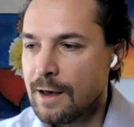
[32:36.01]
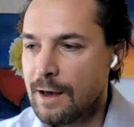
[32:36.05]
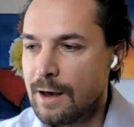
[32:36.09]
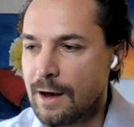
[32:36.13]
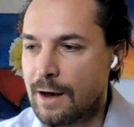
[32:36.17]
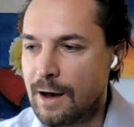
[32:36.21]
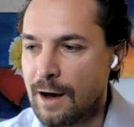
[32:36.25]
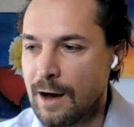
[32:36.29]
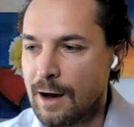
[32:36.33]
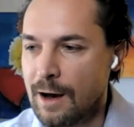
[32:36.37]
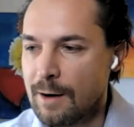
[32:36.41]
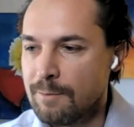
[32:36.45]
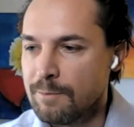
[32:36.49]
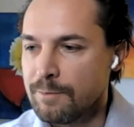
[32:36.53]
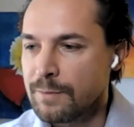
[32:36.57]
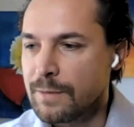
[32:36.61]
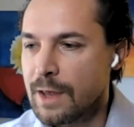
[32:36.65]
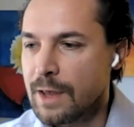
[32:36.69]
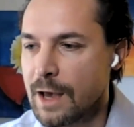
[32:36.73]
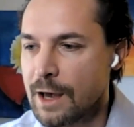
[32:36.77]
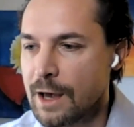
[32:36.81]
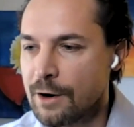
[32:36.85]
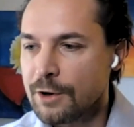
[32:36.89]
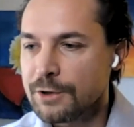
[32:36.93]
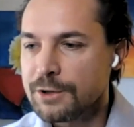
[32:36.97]
And
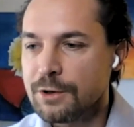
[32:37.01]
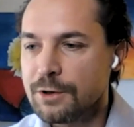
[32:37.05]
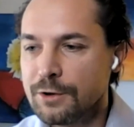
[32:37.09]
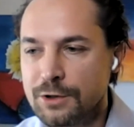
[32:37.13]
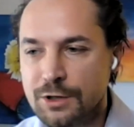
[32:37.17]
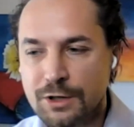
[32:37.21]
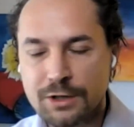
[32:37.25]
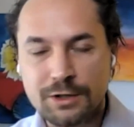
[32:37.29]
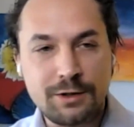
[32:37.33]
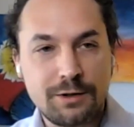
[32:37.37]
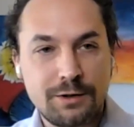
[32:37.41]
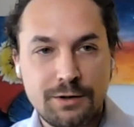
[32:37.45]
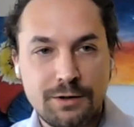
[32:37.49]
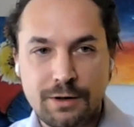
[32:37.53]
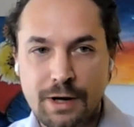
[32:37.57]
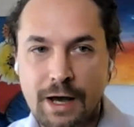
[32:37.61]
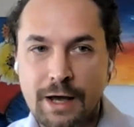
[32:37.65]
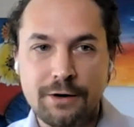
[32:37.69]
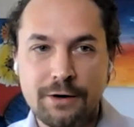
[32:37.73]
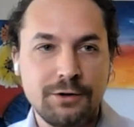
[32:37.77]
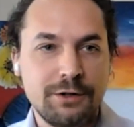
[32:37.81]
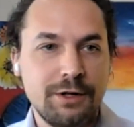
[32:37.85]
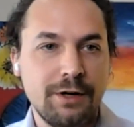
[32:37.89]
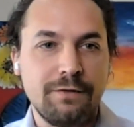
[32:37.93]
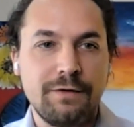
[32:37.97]
also just
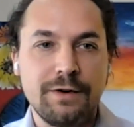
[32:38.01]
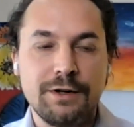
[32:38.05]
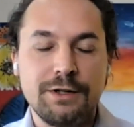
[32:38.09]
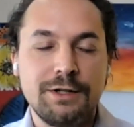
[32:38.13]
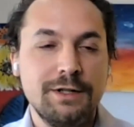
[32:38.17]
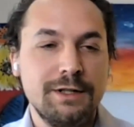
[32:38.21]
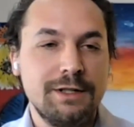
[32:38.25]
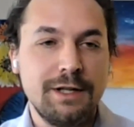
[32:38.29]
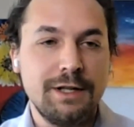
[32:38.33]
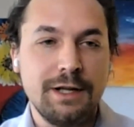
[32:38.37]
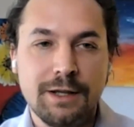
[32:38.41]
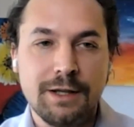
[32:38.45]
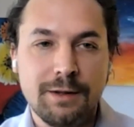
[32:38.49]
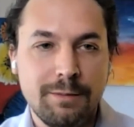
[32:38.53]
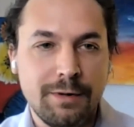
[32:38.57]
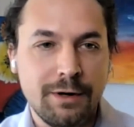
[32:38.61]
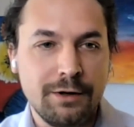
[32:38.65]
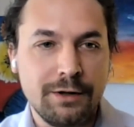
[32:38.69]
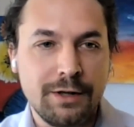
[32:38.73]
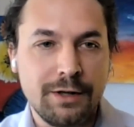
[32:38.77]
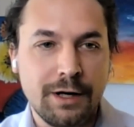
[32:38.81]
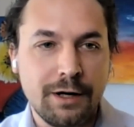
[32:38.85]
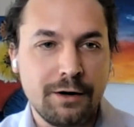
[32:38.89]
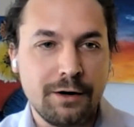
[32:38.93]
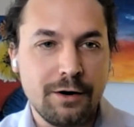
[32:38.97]
energy efficiency in the
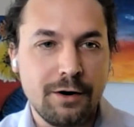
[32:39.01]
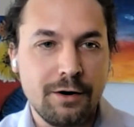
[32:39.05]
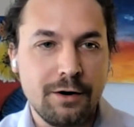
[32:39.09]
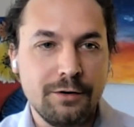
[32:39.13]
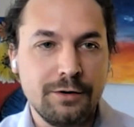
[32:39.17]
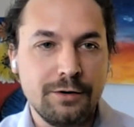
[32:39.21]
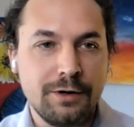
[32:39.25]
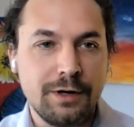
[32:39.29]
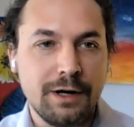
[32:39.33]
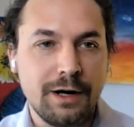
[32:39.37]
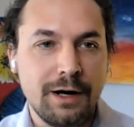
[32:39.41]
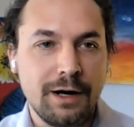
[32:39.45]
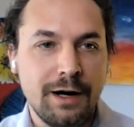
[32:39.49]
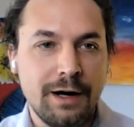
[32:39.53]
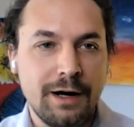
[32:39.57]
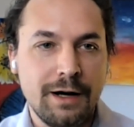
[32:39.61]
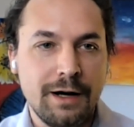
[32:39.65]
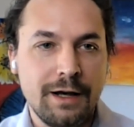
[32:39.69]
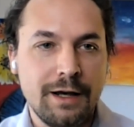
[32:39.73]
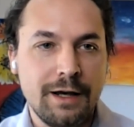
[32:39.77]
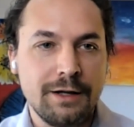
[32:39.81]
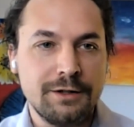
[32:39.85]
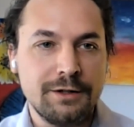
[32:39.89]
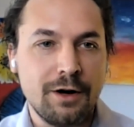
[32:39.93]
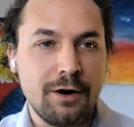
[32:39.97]
building code
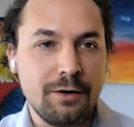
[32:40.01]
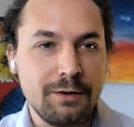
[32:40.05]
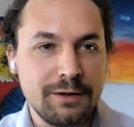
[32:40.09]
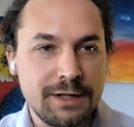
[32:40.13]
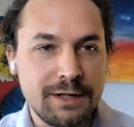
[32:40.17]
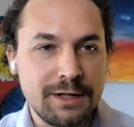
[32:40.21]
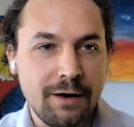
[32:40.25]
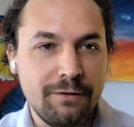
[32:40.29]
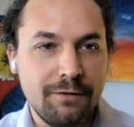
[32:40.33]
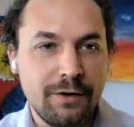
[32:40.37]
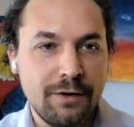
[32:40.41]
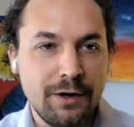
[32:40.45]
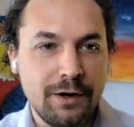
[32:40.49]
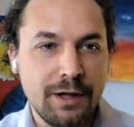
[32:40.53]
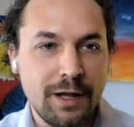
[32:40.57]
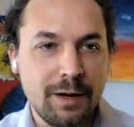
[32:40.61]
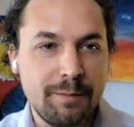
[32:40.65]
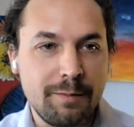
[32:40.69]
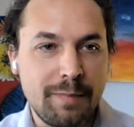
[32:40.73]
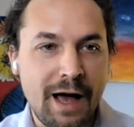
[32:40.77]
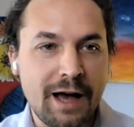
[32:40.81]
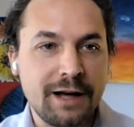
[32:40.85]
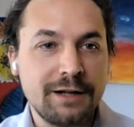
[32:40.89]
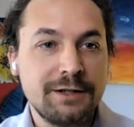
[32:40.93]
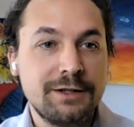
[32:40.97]
is always helpful. It
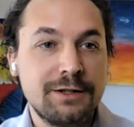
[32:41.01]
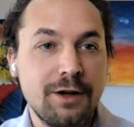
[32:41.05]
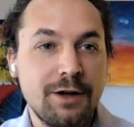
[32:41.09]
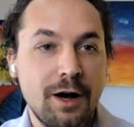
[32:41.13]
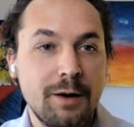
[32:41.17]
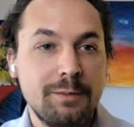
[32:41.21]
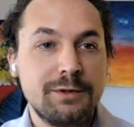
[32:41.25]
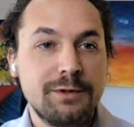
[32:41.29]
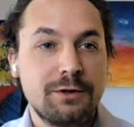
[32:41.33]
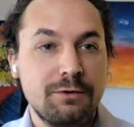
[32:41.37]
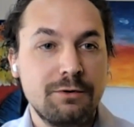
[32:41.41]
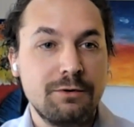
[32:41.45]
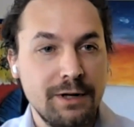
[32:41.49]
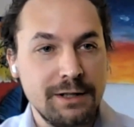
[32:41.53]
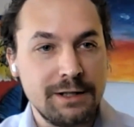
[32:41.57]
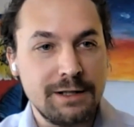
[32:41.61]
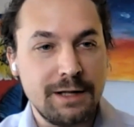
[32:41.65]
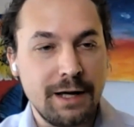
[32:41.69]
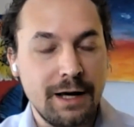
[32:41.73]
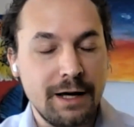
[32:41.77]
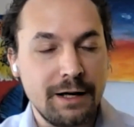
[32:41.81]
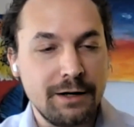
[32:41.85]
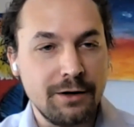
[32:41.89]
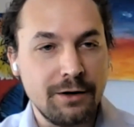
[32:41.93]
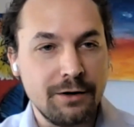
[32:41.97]
backstops green
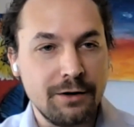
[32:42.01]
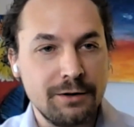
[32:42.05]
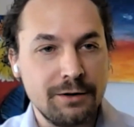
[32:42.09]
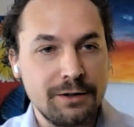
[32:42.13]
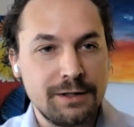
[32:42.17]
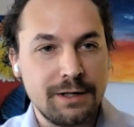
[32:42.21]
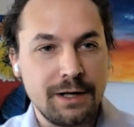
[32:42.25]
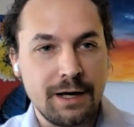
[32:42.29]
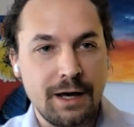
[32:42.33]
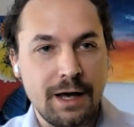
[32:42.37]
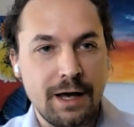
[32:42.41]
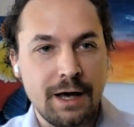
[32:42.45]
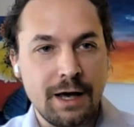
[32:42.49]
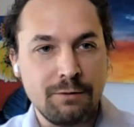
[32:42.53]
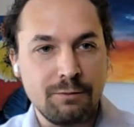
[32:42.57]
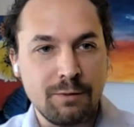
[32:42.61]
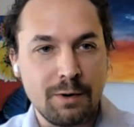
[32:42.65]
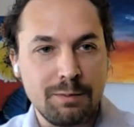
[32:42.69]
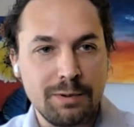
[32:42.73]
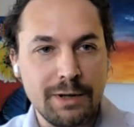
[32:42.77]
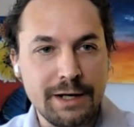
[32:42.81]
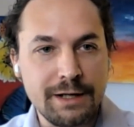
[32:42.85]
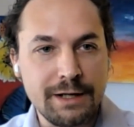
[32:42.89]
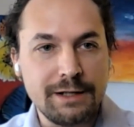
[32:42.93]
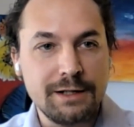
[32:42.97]
standards and
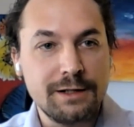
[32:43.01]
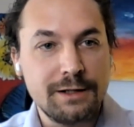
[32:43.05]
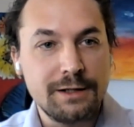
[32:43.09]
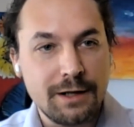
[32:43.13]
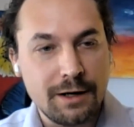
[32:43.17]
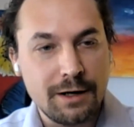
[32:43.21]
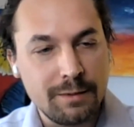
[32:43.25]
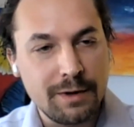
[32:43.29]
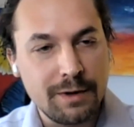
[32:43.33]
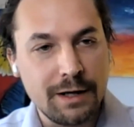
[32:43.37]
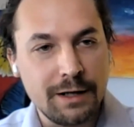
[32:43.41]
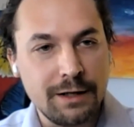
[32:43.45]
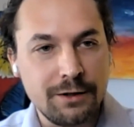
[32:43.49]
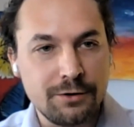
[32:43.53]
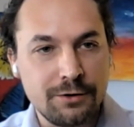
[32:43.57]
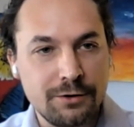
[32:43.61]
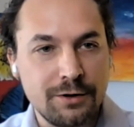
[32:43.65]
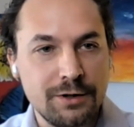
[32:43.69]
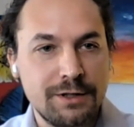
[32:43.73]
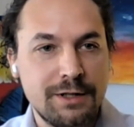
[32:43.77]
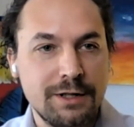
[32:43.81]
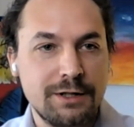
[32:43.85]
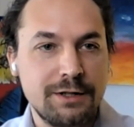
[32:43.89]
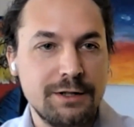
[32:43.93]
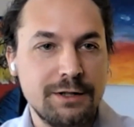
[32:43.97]
replaces them in
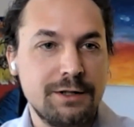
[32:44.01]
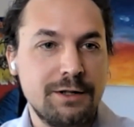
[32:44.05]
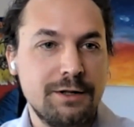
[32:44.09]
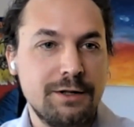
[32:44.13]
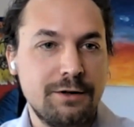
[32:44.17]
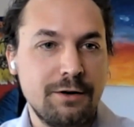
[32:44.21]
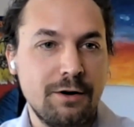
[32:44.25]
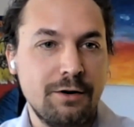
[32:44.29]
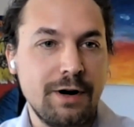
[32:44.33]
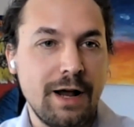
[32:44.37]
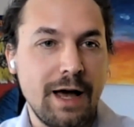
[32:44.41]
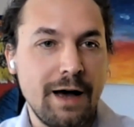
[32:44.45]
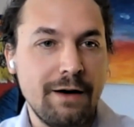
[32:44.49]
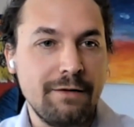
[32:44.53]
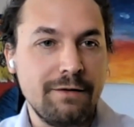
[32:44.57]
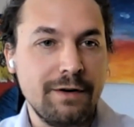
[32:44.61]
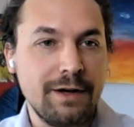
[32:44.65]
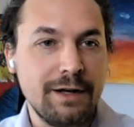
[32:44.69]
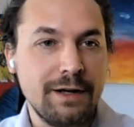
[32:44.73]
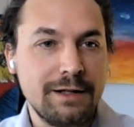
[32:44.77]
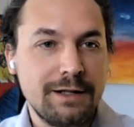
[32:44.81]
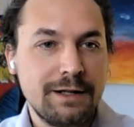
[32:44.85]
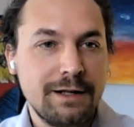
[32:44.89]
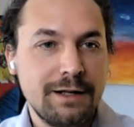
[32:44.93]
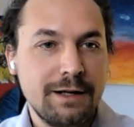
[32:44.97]
jurisdictions that don't have
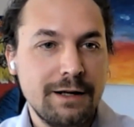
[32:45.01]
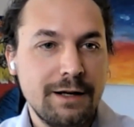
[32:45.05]
it.